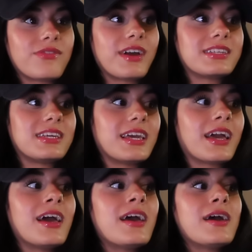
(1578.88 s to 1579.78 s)

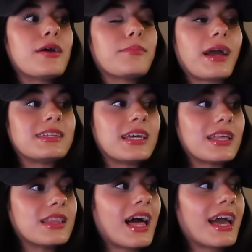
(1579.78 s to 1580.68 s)
affecting my
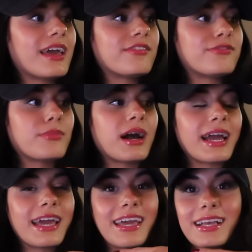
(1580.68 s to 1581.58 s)
daily life,
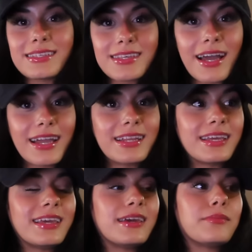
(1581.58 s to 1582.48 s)
my
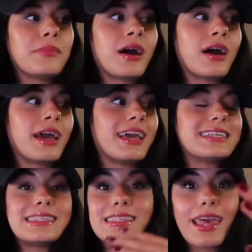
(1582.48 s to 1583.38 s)
anxiety, my
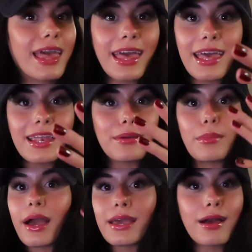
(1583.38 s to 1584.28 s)
skin,
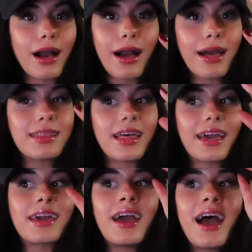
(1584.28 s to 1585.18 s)
my gut.
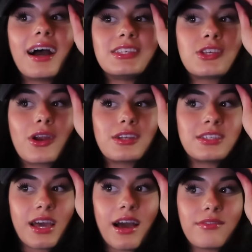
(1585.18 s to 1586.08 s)
Like, I started
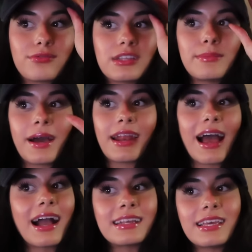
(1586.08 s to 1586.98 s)
to have really bad
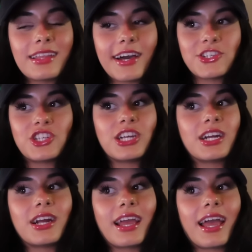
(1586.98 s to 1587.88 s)
acne last
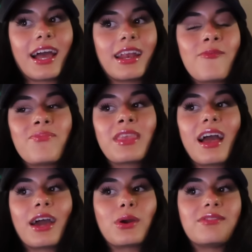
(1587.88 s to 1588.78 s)
year, and
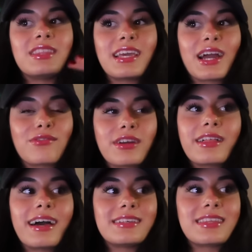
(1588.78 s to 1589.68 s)
I don't even think I
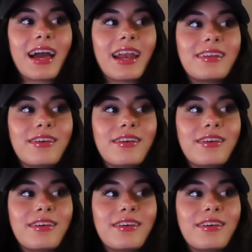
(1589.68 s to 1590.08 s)
realized that